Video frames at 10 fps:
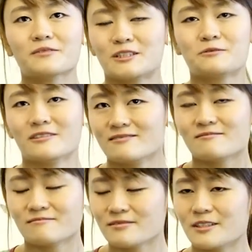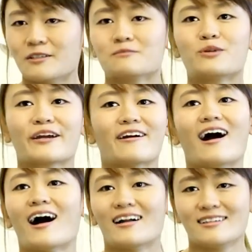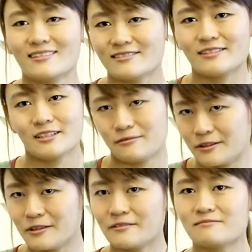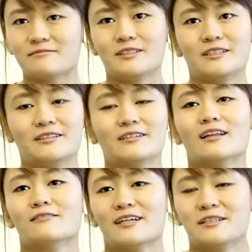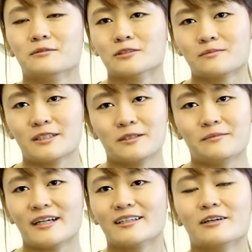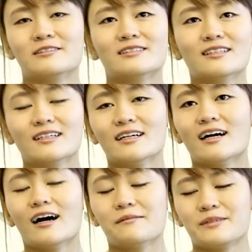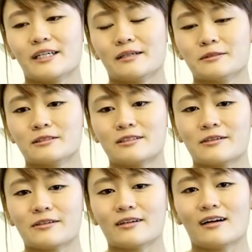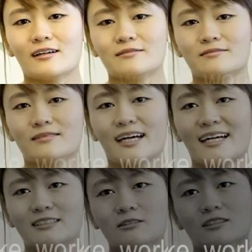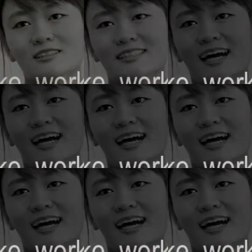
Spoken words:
which would, you know, break your heart if you love animals, but you might not be able to handle all